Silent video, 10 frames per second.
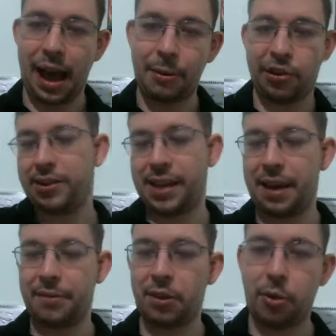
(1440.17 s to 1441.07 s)
which shows that
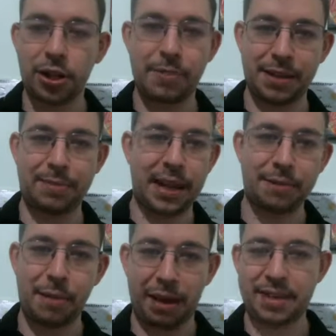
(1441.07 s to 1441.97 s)
even the world's best players
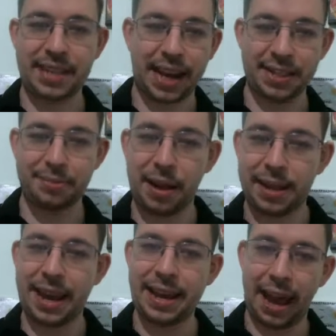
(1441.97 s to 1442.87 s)
make mistakes as well in
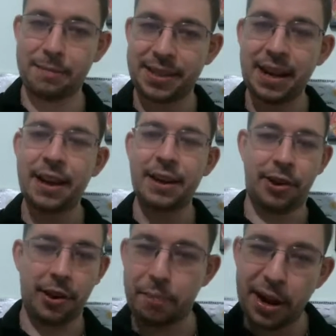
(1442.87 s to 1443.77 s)
their games. You
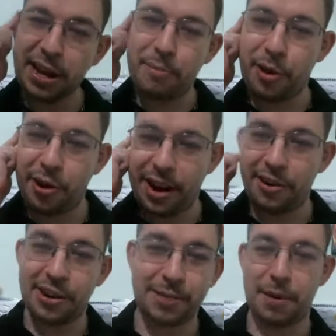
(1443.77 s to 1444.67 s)
know, in the pre-computer era,
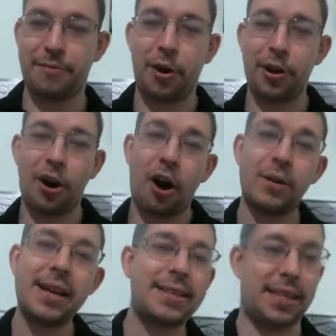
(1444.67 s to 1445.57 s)
it used to be thought,
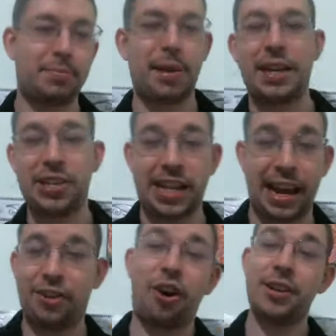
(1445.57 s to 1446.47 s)
oh, these players are just
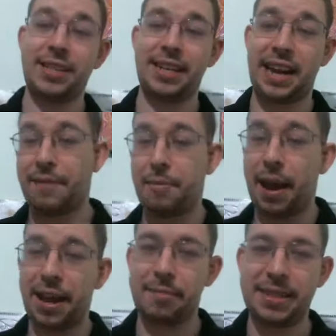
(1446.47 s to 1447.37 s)
like gods and they never
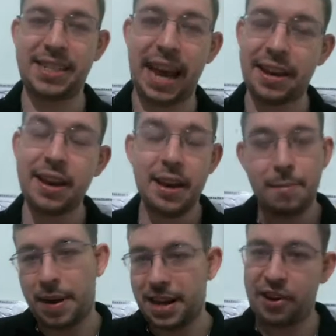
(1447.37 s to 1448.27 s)
make a mistake.
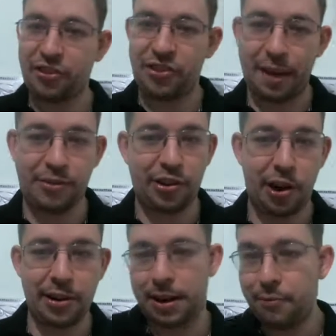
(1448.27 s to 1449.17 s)
But the engines have
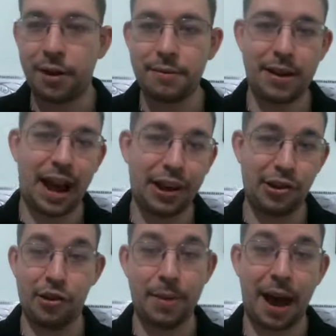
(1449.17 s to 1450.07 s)
shown that, well, we are
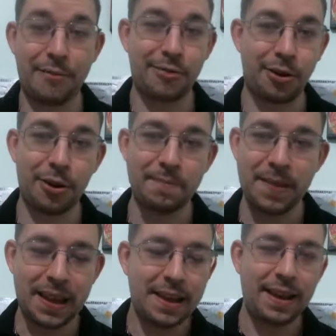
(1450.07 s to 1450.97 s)
human after all.
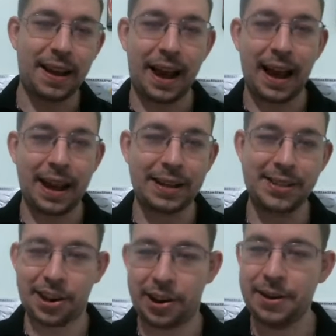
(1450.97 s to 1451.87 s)

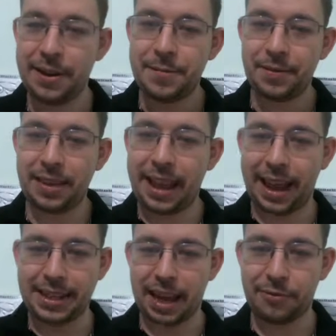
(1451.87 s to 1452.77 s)
So, in any
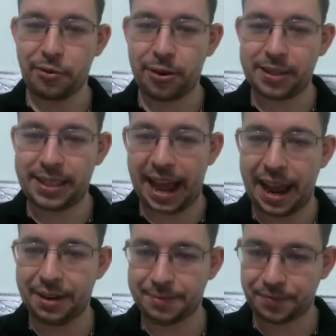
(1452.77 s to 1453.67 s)
case, after rook c8,